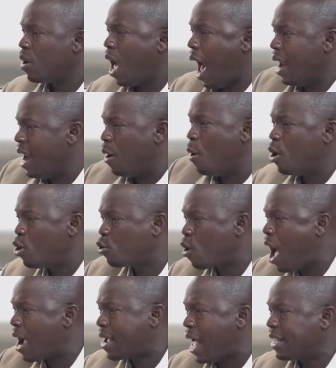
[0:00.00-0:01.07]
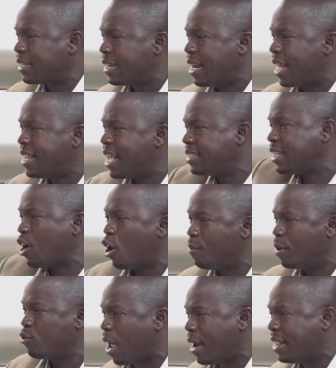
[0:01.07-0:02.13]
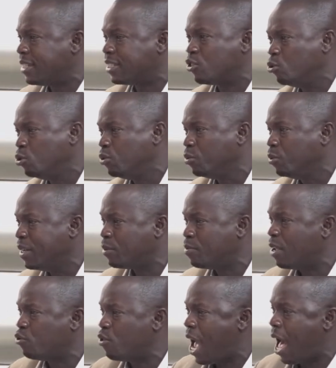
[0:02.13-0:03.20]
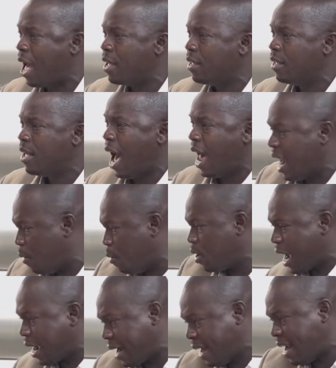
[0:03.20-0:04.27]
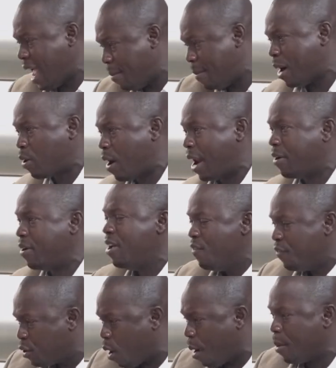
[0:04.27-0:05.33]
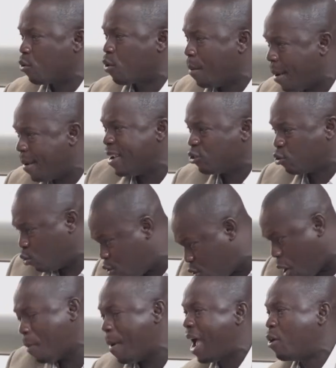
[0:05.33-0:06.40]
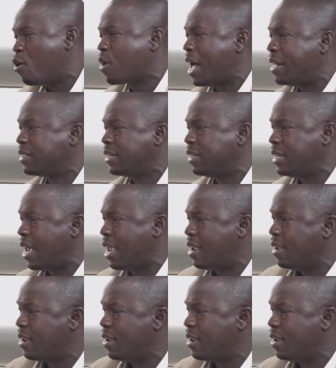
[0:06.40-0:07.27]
ala wono kra cancel na nyasi ka obetua nurses no wait betu ya ala wo kakra na e ba kra no fi kwa me kwa ma so wo do e ba e wo cancel ye